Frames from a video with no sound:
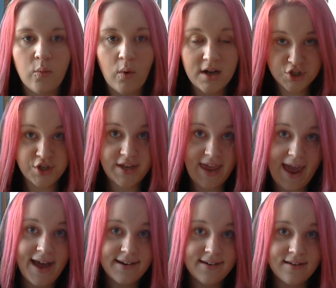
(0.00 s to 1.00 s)
your
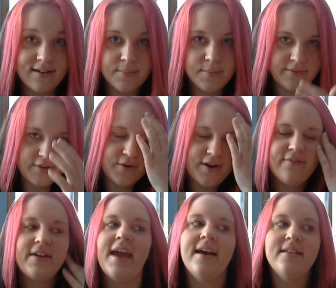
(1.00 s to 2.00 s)
cat. If you don't have
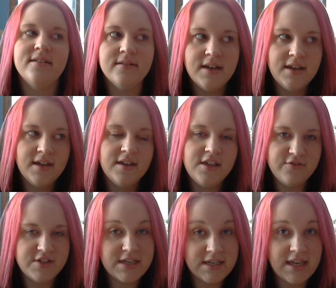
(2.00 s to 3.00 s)
a cat, you've
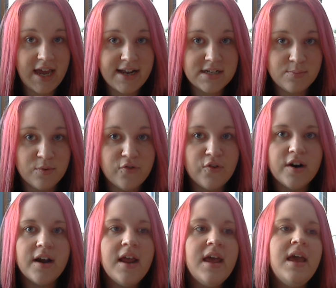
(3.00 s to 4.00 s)
seen cats
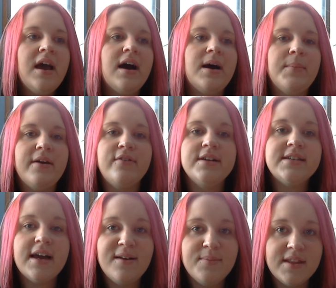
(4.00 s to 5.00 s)
before. Every
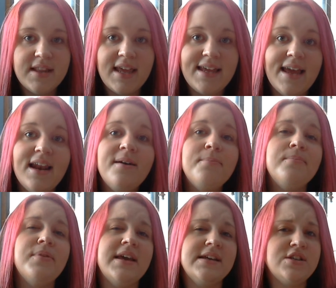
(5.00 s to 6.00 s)
time that they get up,
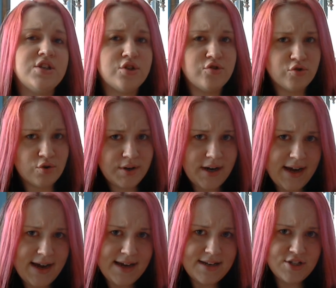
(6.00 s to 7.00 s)
they
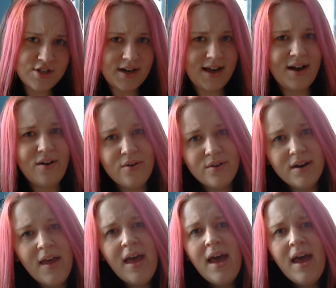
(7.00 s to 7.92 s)
stretch it out.